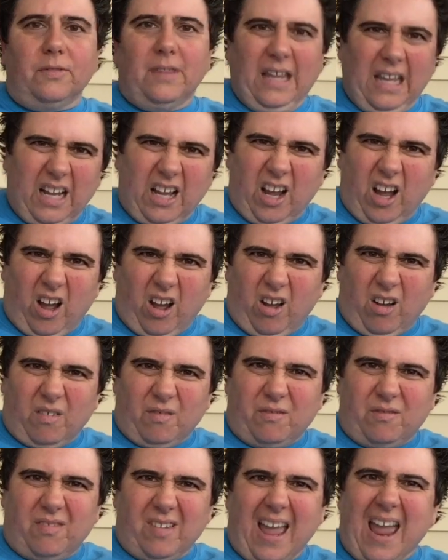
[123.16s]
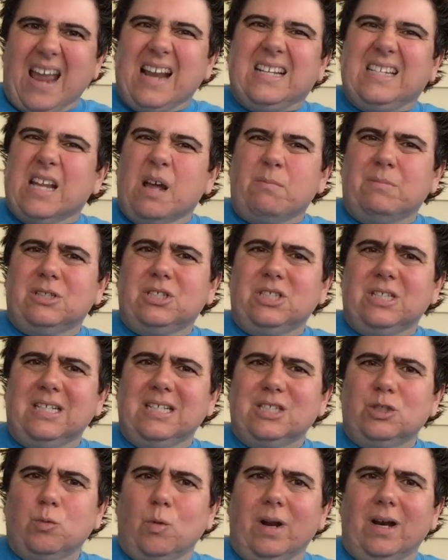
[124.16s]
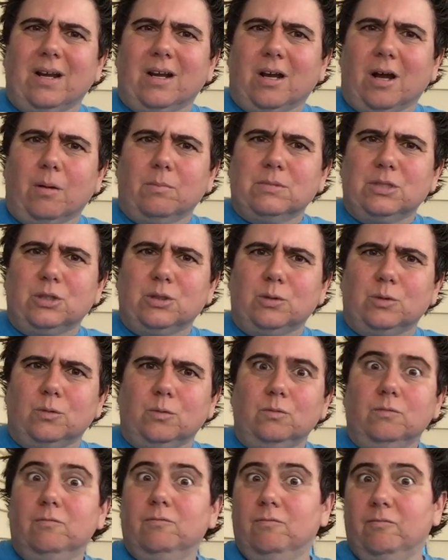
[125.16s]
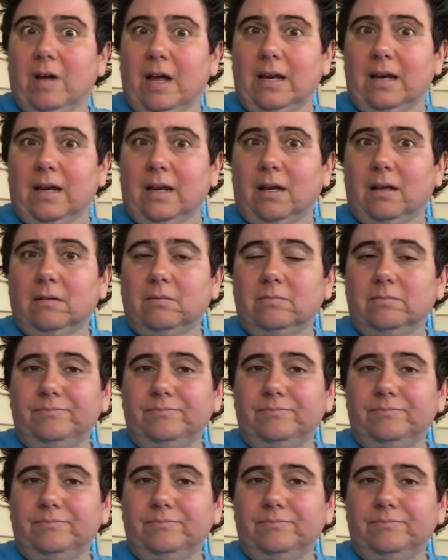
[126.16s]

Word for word: think of ATM machines when it comes to vending?